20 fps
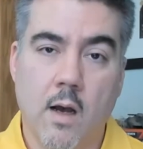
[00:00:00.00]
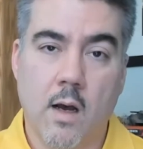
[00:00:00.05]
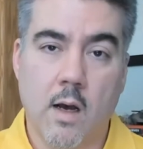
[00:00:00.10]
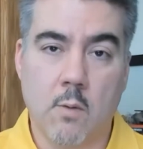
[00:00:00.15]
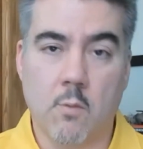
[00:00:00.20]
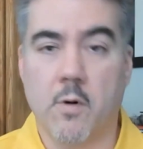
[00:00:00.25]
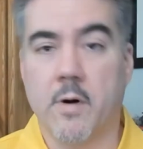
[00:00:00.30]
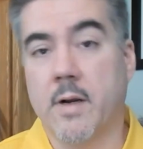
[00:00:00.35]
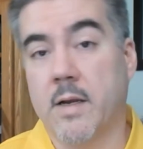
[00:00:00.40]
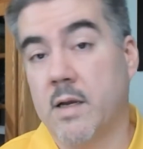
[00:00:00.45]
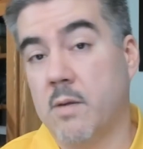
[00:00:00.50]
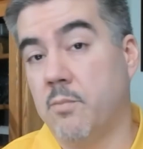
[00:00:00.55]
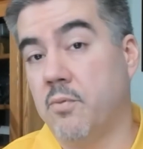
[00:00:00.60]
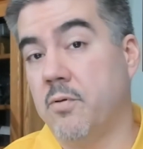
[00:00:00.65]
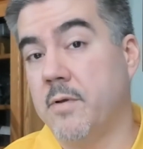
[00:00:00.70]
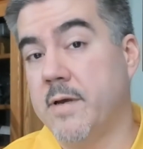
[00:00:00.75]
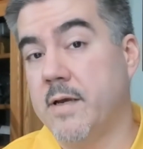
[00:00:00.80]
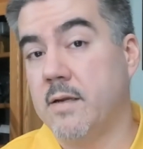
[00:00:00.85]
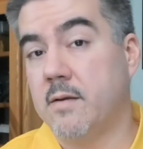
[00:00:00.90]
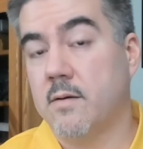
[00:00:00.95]
I want to
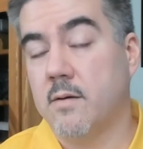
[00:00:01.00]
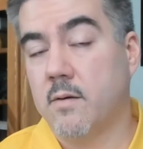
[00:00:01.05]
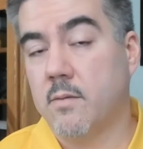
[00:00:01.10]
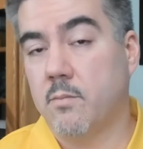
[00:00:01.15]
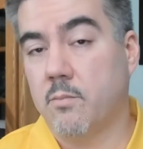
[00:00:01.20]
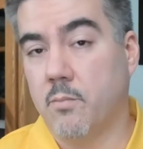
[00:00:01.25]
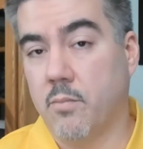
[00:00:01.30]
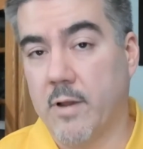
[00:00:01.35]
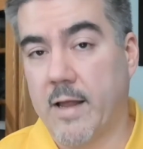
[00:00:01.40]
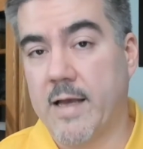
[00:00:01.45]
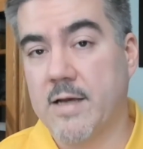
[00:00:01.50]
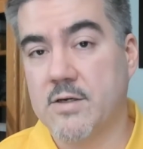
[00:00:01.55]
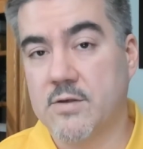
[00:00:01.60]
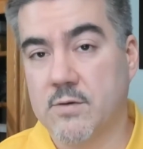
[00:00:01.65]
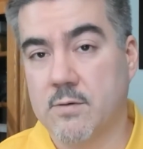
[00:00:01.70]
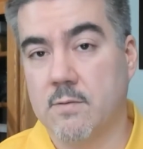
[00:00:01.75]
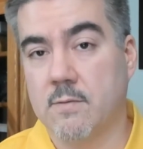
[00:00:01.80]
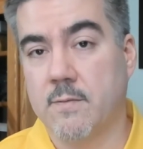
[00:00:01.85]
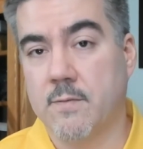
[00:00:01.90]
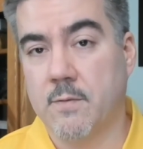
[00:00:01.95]
complete
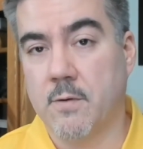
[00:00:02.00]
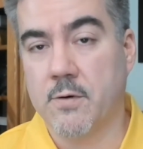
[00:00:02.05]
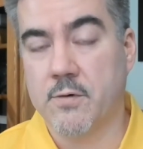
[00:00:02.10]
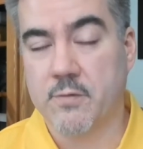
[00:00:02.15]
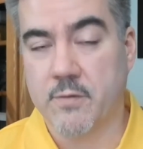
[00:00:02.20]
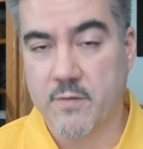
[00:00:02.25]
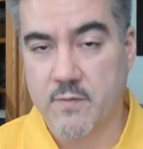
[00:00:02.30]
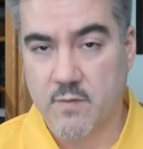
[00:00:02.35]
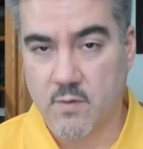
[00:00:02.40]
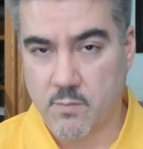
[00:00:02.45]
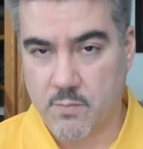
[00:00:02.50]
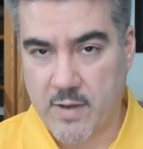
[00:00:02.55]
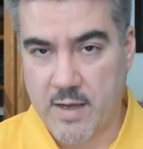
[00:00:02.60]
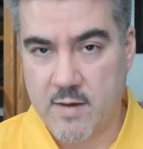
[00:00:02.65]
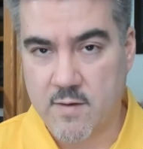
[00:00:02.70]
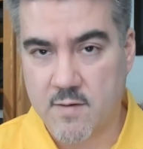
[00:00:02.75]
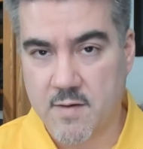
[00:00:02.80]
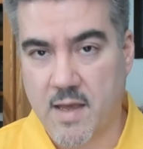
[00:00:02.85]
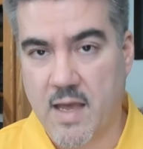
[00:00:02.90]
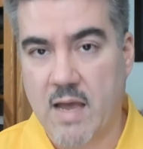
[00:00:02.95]
Blackstone Fortress, the
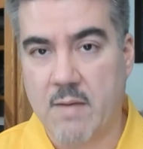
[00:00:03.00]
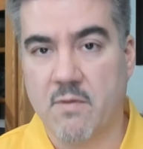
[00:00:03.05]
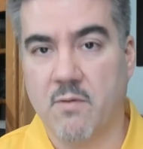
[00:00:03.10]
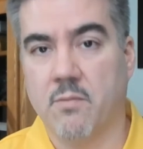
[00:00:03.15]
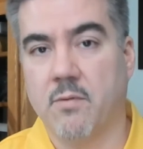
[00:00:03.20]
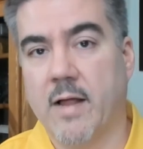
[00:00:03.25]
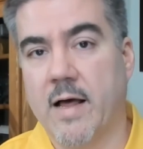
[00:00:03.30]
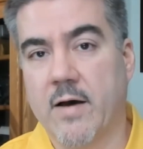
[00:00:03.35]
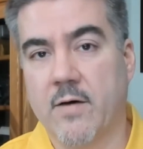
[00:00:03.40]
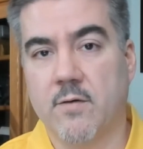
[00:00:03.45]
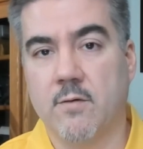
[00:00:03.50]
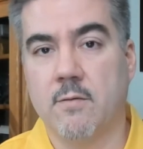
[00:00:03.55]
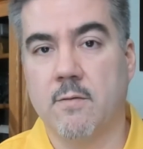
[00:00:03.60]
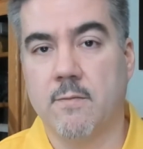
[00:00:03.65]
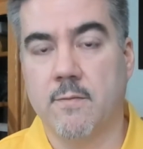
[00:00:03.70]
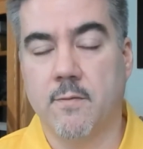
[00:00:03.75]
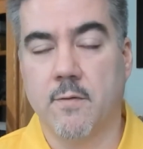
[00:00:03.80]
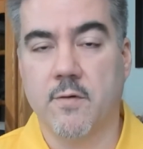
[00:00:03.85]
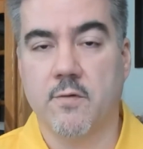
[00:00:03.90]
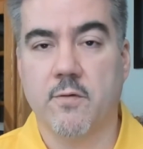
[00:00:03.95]
base game of
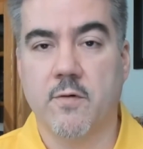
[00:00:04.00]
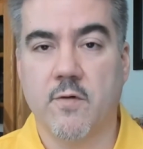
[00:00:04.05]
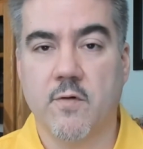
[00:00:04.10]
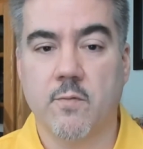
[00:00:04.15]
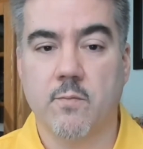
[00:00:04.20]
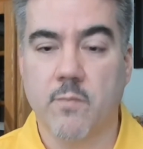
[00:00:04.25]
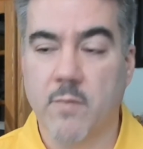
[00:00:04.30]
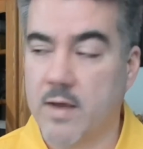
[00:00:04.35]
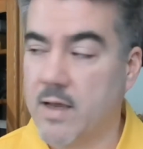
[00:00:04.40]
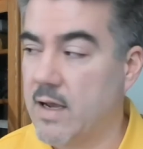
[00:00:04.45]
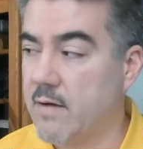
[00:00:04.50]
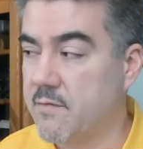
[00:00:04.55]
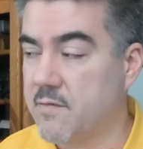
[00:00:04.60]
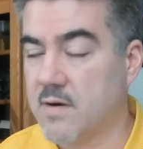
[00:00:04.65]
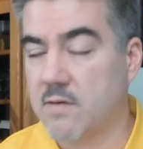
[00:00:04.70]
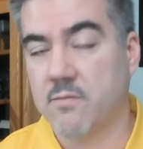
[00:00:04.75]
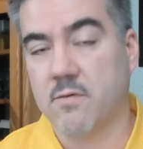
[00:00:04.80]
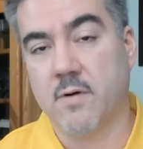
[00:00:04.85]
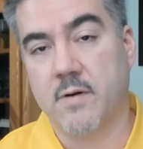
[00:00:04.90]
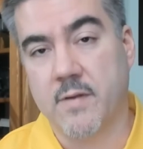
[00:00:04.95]
Blackstone Fortress. I have
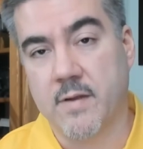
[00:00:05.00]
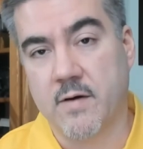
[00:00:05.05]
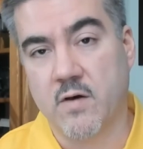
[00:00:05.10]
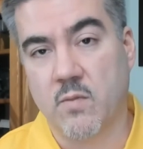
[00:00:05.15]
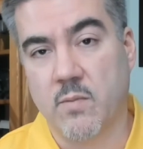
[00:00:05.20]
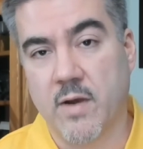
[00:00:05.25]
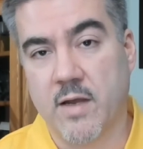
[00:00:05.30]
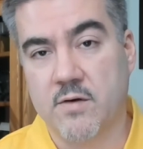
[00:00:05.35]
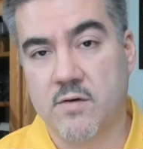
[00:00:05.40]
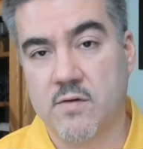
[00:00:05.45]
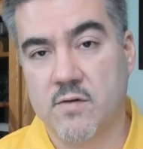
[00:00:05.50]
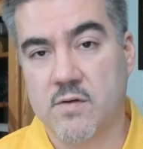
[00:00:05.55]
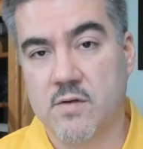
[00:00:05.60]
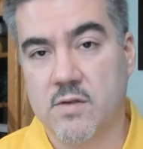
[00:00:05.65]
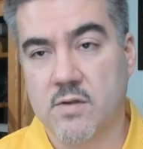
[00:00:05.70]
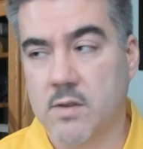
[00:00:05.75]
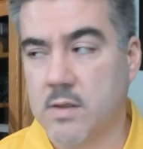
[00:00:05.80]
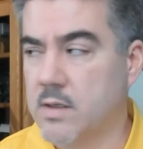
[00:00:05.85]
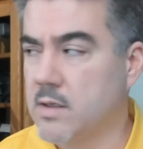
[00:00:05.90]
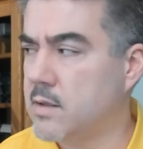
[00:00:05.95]
several of the
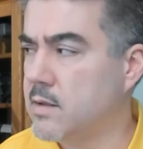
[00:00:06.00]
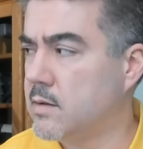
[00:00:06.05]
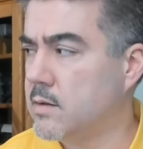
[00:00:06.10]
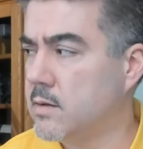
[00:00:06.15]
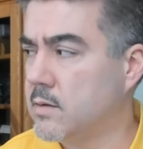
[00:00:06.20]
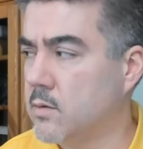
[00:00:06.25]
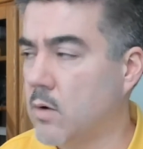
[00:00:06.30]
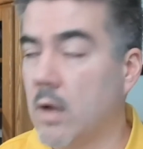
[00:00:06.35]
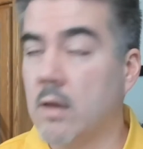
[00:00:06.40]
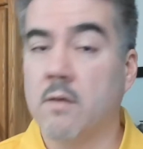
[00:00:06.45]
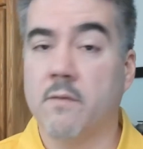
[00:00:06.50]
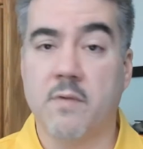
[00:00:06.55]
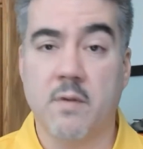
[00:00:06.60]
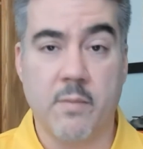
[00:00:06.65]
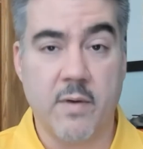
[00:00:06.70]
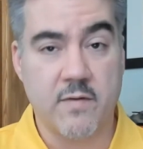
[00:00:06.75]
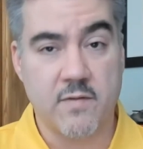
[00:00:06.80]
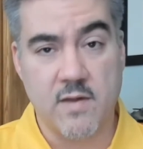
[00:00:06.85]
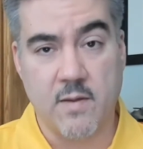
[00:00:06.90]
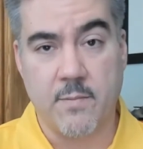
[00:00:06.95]
expansions, all of
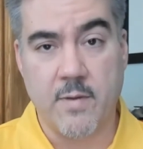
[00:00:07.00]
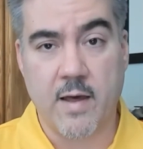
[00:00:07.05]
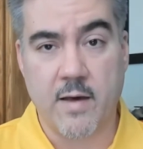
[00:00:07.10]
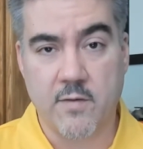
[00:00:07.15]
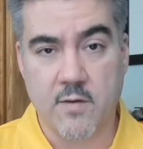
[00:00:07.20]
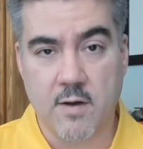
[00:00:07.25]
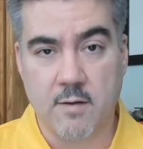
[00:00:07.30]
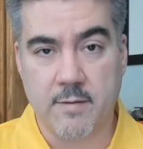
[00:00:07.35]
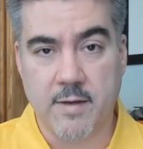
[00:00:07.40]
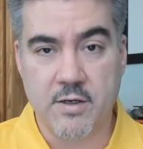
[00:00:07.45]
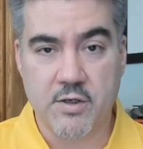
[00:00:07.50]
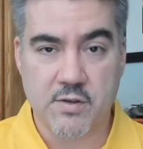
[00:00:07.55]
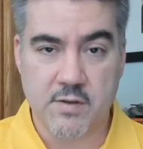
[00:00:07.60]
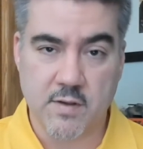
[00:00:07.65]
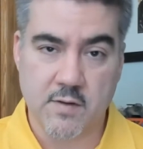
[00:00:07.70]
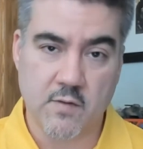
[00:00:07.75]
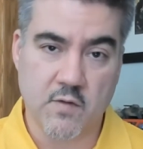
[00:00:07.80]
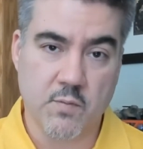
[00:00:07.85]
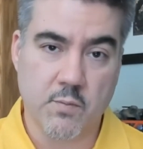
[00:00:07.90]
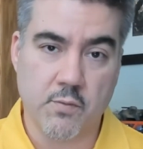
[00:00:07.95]
them except Escalation
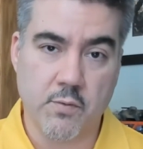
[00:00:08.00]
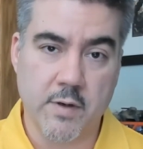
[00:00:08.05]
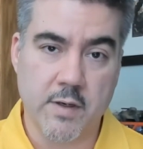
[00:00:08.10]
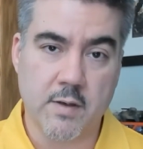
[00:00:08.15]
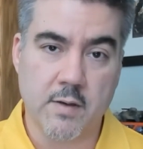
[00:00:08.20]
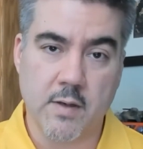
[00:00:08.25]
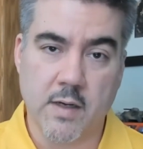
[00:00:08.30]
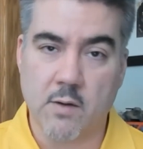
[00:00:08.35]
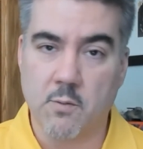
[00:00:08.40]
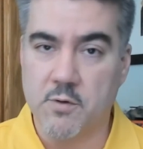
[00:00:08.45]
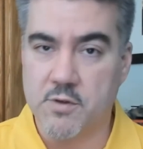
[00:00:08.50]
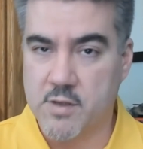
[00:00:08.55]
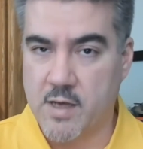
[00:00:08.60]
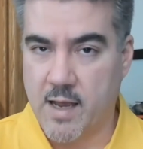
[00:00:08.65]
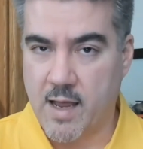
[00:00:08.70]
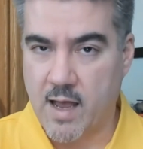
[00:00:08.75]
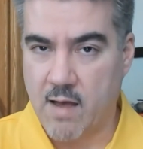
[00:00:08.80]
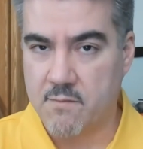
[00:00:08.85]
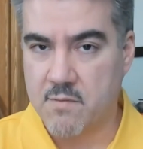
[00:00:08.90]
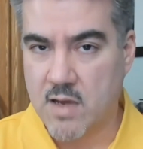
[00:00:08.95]
at this point, which I
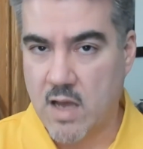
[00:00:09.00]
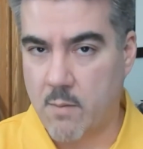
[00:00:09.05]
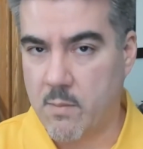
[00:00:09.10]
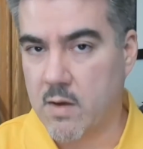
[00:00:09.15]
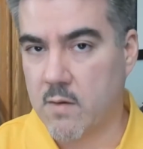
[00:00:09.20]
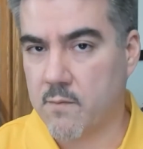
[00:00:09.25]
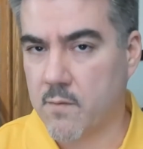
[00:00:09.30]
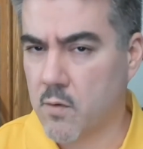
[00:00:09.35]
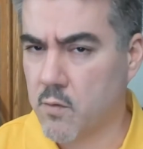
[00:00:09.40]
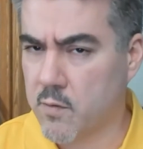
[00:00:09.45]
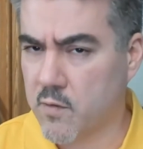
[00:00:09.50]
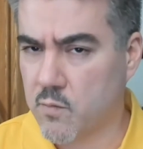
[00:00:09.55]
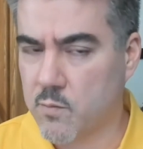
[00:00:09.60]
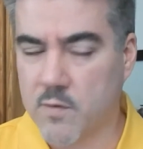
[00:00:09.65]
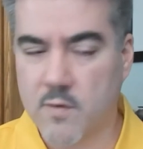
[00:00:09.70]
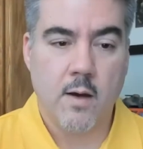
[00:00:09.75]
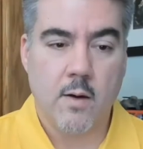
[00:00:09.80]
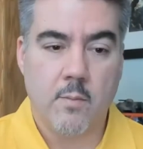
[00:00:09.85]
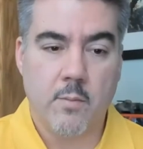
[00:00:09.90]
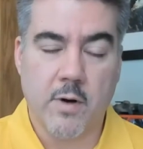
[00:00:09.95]
have coming for
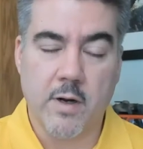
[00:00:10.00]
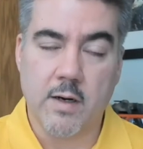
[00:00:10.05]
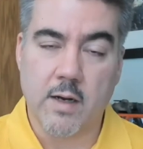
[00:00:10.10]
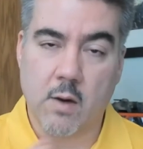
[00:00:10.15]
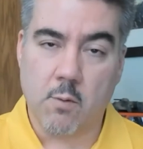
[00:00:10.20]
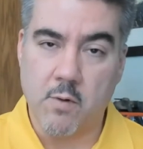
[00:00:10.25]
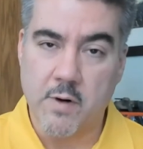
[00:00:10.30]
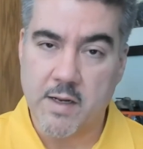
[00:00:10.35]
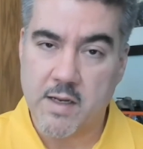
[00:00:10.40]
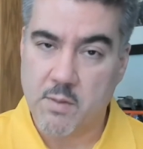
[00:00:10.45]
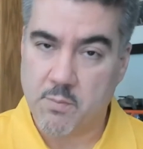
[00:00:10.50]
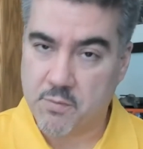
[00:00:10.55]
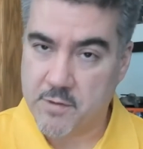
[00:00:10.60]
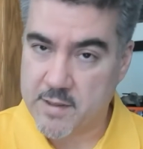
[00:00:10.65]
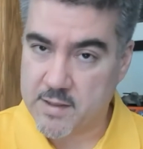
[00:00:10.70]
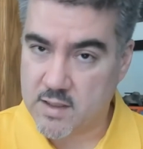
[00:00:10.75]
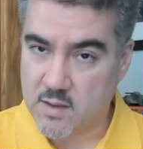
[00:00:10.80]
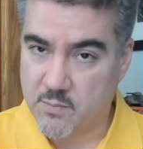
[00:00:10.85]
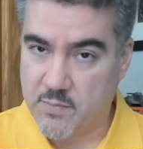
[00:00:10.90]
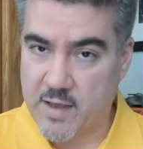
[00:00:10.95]
Christmas. But I want to
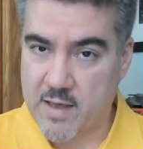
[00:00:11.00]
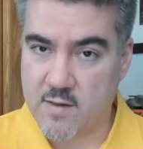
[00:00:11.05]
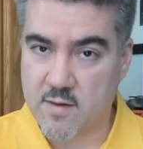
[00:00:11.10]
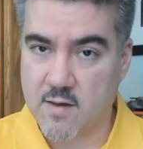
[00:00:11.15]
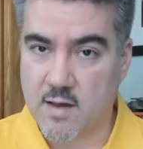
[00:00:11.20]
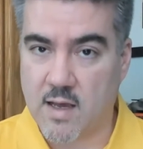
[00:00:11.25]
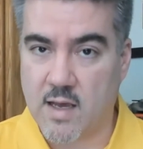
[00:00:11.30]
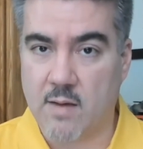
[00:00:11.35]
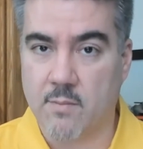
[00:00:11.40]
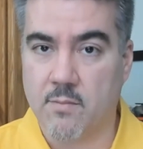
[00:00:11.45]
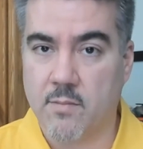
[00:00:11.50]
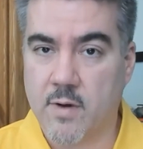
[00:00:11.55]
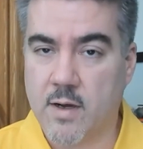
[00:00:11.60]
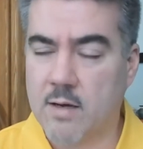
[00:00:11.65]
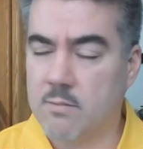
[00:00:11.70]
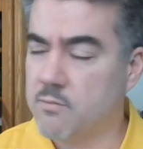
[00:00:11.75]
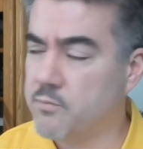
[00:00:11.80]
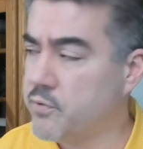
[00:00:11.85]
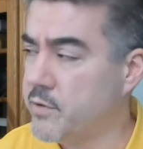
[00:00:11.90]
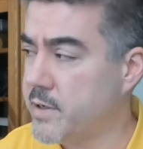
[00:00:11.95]
complete the base game.
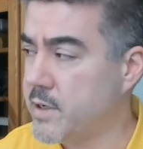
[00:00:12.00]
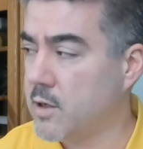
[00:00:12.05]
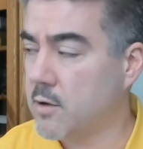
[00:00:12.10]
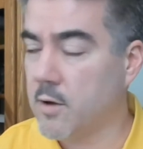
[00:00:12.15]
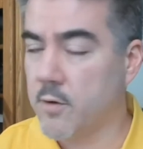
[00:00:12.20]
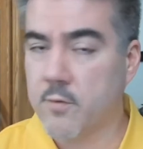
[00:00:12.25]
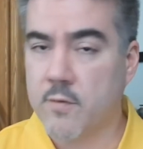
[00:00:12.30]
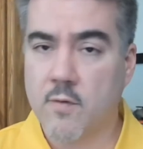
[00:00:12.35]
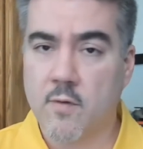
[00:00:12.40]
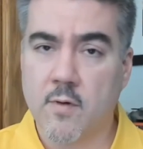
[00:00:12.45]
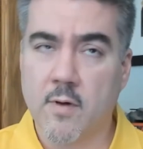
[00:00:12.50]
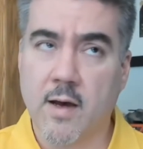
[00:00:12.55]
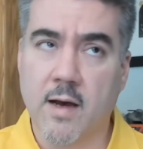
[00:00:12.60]
I'm pretty close.